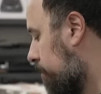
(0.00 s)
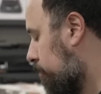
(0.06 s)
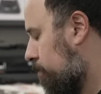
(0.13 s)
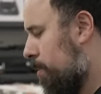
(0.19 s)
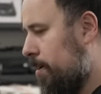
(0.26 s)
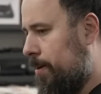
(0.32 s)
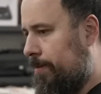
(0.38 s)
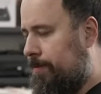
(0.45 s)

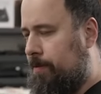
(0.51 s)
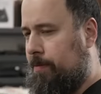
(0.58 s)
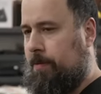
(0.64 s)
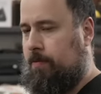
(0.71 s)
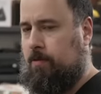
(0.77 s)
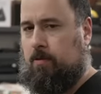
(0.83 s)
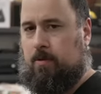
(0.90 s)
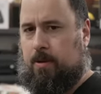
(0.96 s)
trade from a
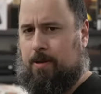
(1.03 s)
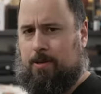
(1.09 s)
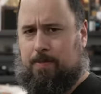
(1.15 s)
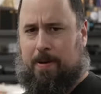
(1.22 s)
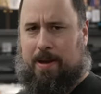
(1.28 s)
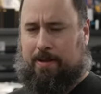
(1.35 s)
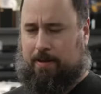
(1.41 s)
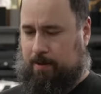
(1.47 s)
few years
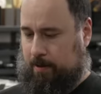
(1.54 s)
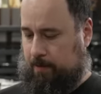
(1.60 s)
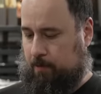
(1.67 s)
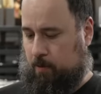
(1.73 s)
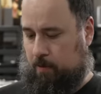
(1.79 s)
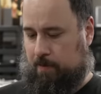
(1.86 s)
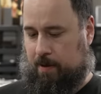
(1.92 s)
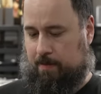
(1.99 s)
back to like
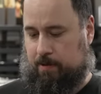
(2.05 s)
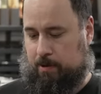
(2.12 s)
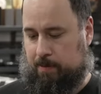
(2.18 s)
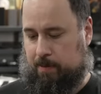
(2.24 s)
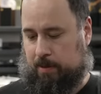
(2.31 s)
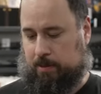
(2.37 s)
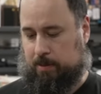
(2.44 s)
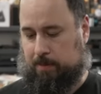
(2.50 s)
four or five hundred
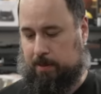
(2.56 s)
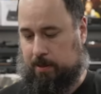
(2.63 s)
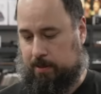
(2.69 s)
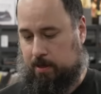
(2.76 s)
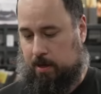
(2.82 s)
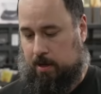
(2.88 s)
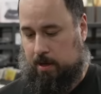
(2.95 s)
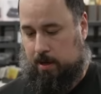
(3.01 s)
bucks a
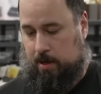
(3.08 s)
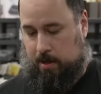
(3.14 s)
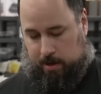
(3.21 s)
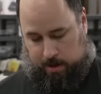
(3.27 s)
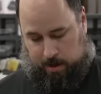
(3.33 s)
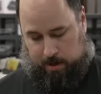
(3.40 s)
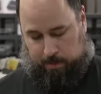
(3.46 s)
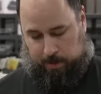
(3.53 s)
piece.
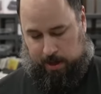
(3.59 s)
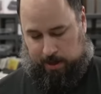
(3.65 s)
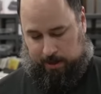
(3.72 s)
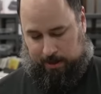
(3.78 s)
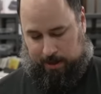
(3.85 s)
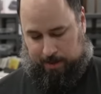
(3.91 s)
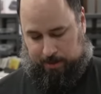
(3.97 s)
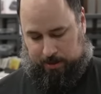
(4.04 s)
Black
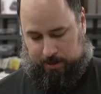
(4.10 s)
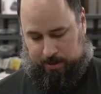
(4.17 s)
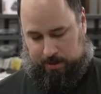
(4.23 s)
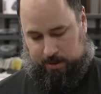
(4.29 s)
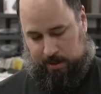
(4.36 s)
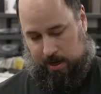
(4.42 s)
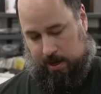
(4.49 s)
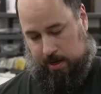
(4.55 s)
Label
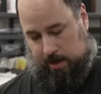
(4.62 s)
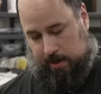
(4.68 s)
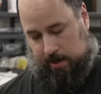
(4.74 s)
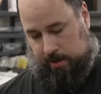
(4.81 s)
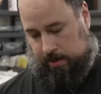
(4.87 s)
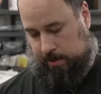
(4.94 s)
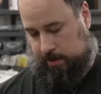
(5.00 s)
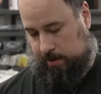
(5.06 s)

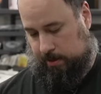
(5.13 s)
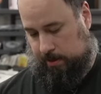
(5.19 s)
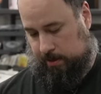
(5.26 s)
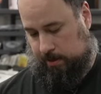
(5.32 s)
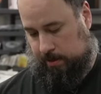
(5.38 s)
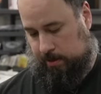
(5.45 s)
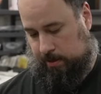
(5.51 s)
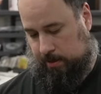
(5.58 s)
Society.
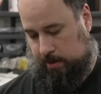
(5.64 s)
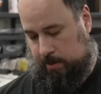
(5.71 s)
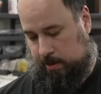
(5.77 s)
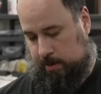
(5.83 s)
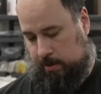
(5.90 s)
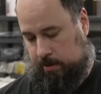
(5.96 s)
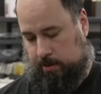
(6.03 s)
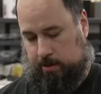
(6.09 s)

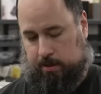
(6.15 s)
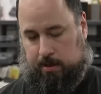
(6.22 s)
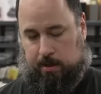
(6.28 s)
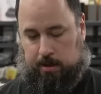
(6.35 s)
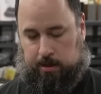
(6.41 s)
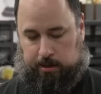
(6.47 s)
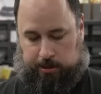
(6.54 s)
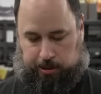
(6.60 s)

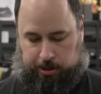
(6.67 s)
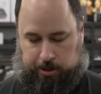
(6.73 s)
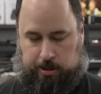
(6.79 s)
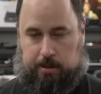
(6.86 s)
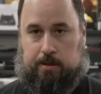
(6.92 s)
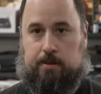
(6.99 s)
Skullage.